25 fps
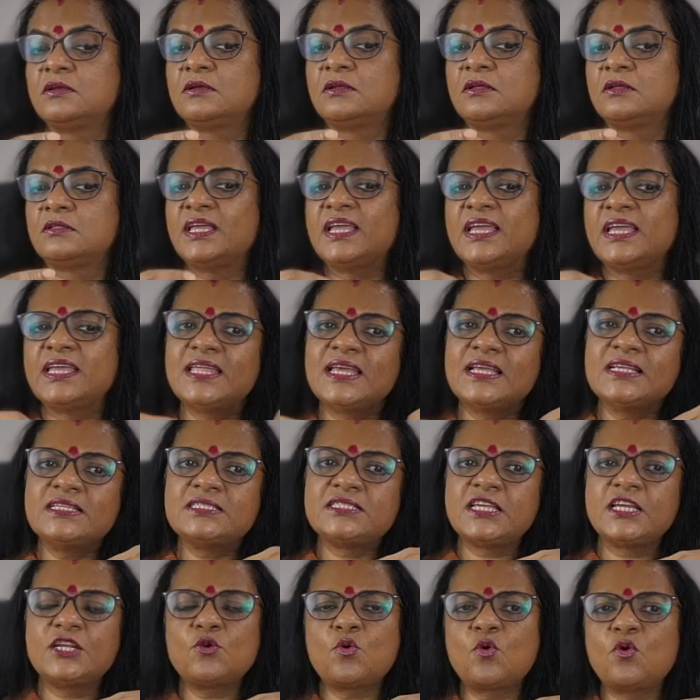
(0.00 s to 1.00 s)
They then say,
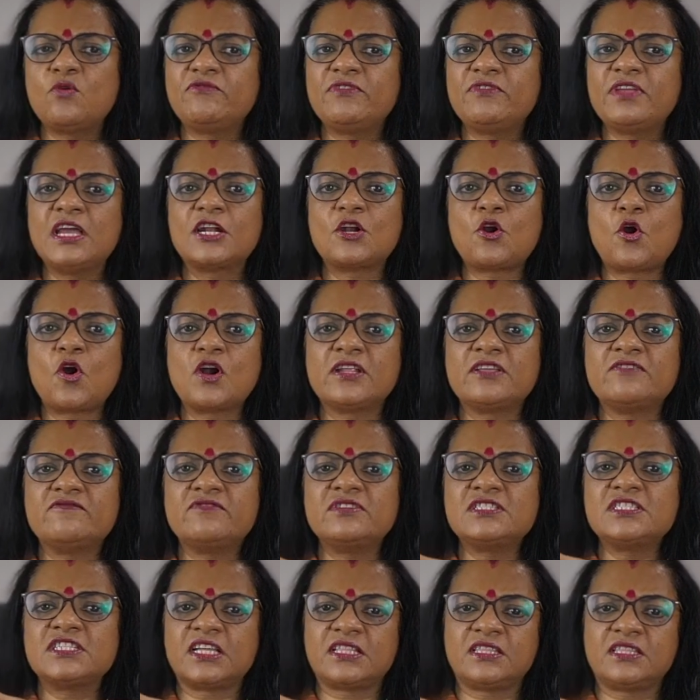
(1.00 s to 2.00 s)
no, we are not even
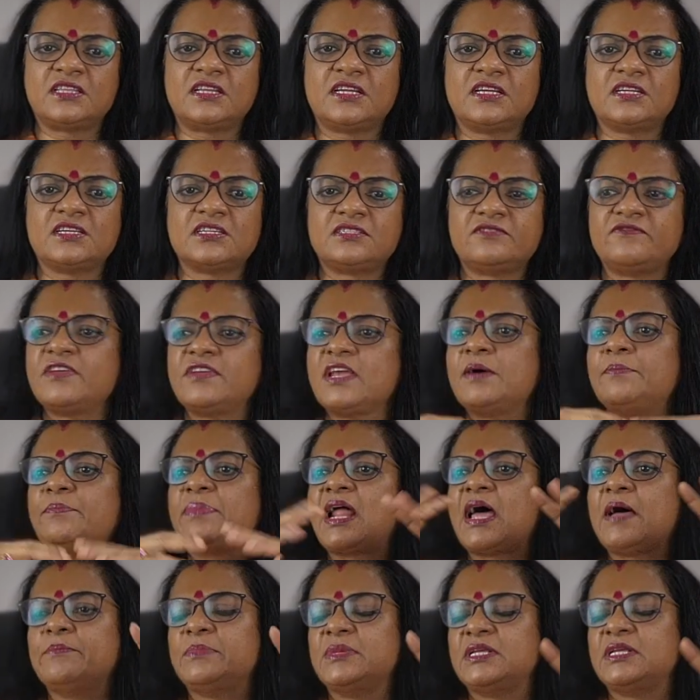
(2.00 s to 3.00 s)
Kshatriyas, we are
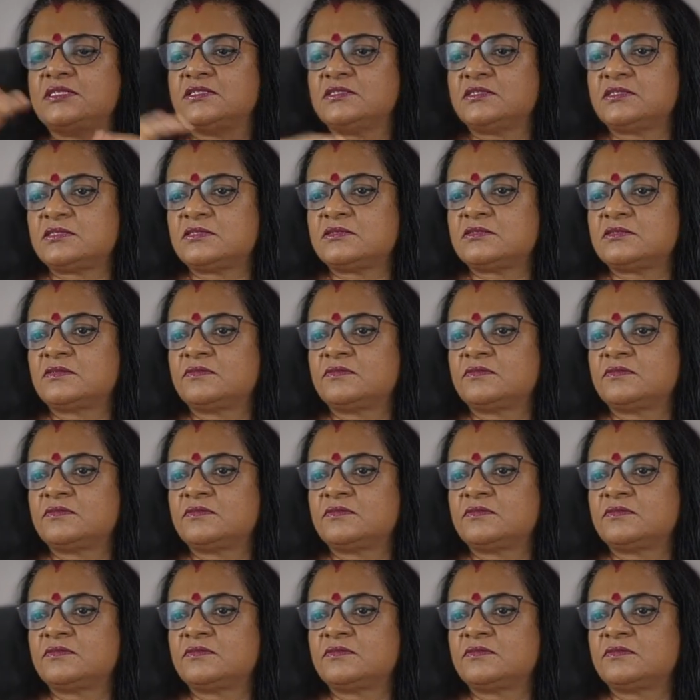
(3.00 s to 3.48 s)
Brahmins.